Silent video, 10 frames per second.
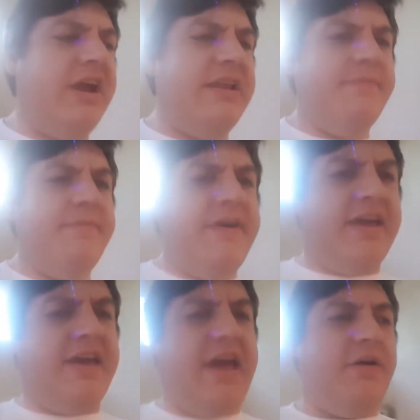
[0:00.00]
random fake
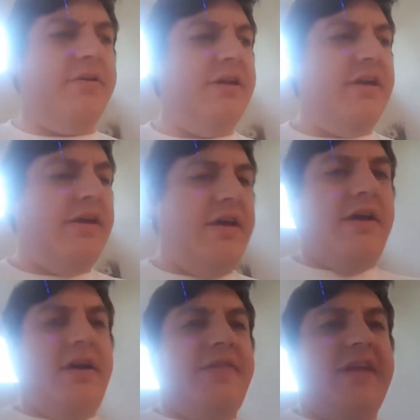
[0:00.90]
account
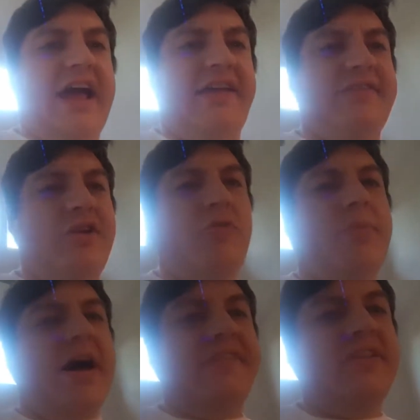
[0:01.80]
that has no
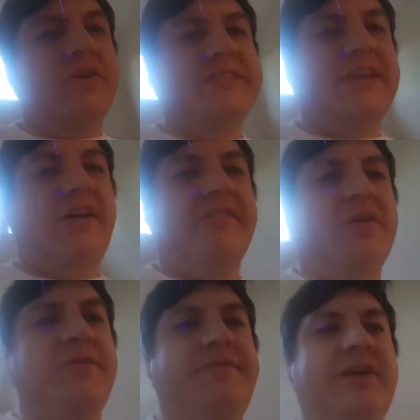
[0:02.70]
buys, no sells,
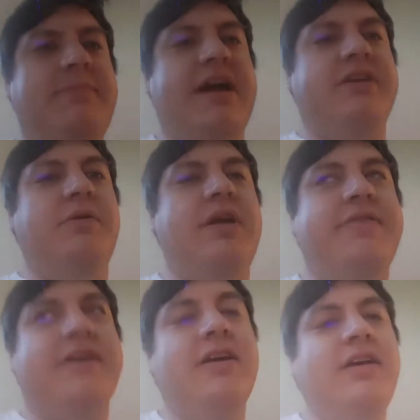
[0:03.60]
no feedback, no
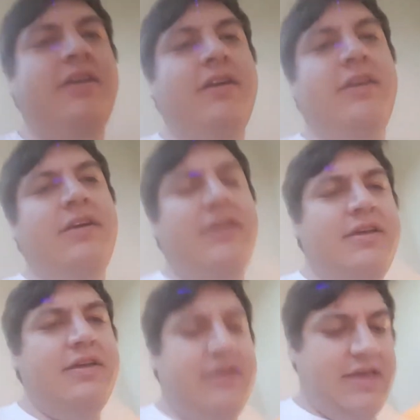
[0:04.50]
nothing.
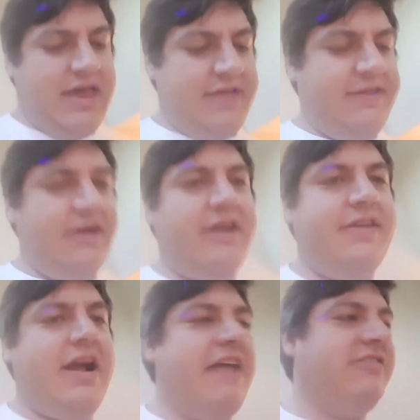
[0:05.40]
And
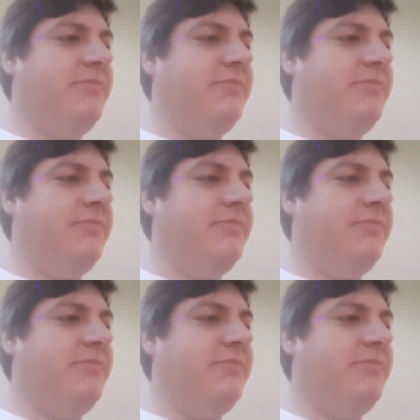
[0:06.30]
they're asking